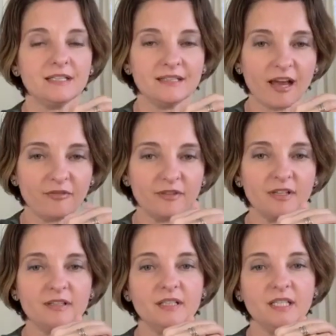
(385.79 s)

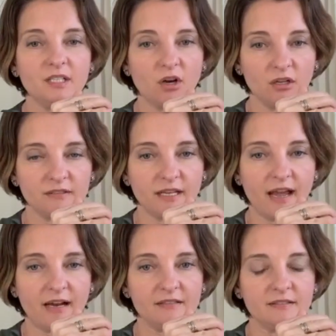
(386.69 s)
definitely
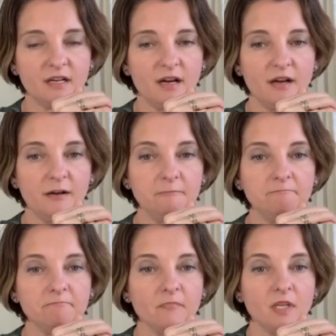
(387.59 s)
contact
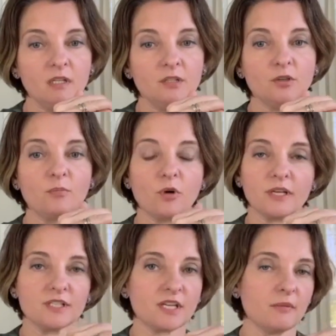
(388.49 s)
your
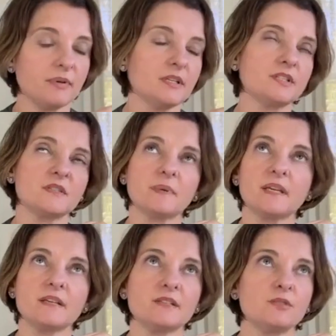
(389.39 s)
mortgage company, just
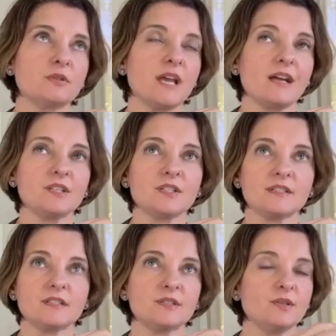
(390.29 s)
because you can't
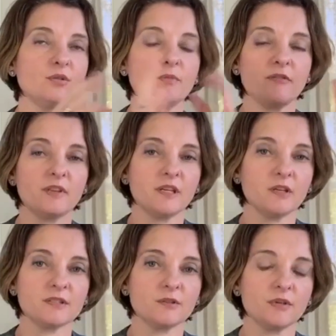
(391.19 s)
just assume
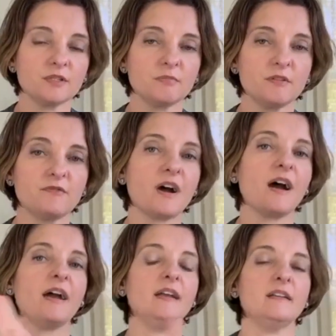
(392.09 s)
everything is going to be
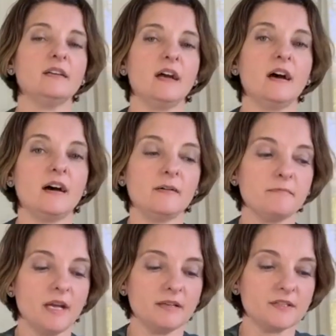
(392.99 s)
fine.
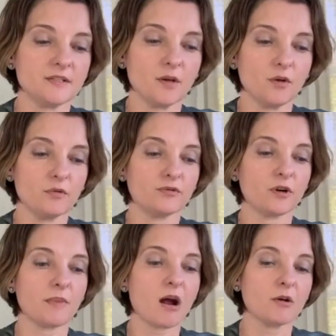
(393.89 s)
And so
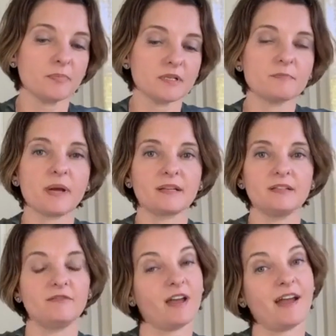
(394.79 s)
from our
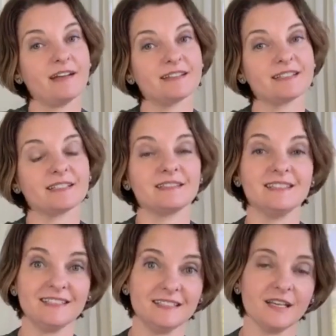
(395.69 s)
perspective as
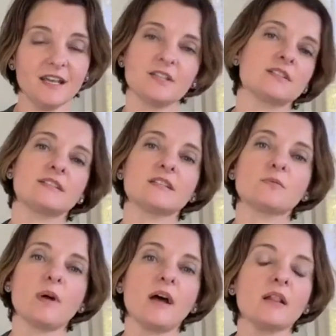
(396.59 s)
listing agents as
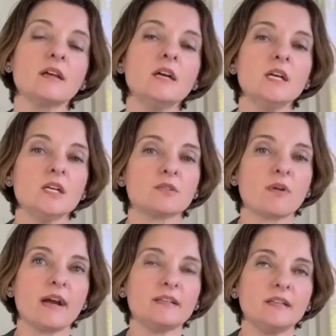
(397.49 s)
well,
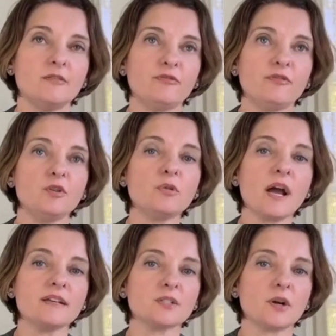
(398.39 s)
right, if you
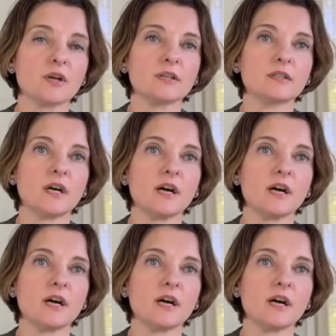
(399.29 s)
guys are